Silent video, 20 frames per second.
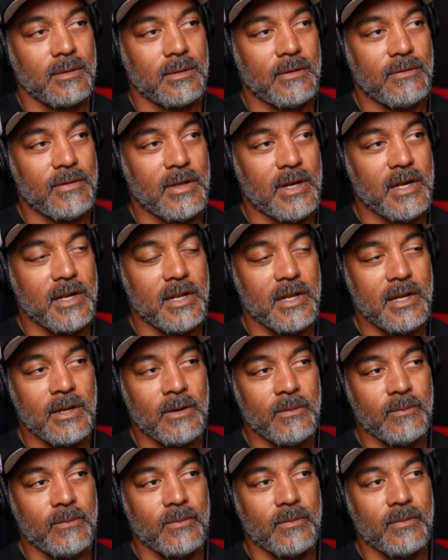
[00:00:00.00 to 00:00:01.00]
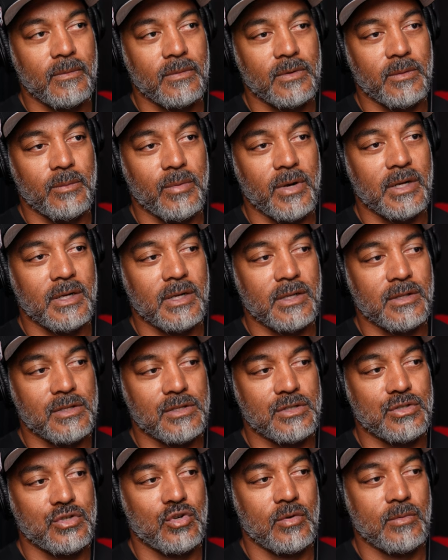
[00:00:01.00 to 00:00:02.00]
if they didn't need him to bring down the
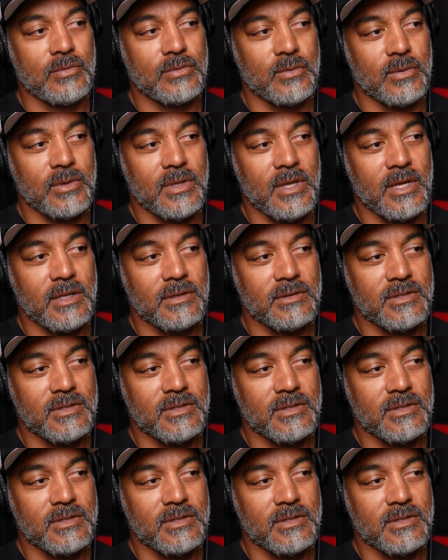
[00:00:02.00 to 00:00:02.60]
Supes, would they